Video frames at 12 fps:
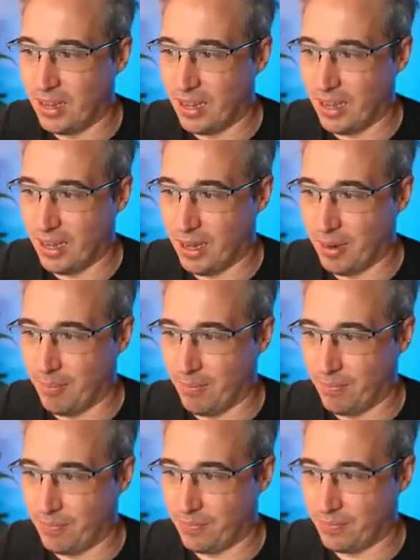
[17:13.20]

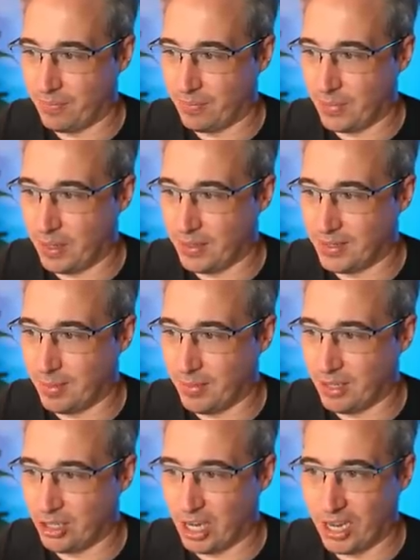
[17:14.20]
Um, on some
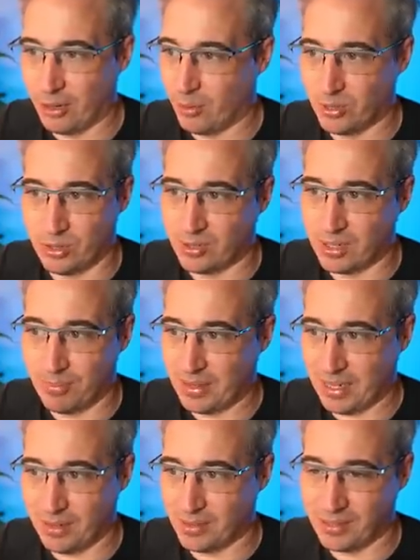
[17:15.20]
of the shadows or
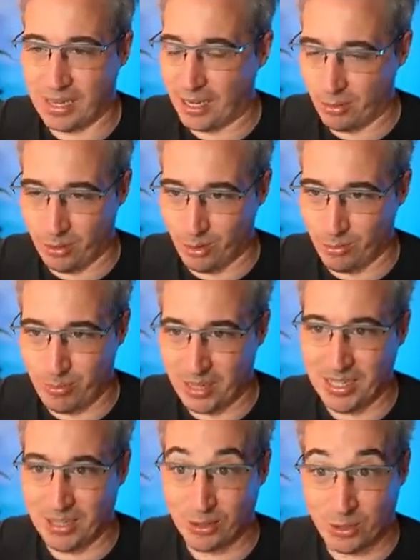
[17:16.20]
something else. I don't know,
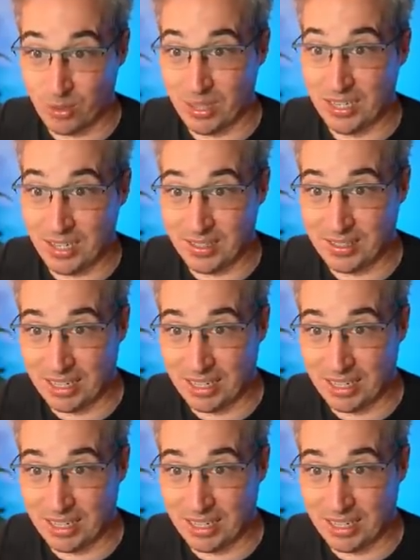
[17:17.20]
but it looks really nice.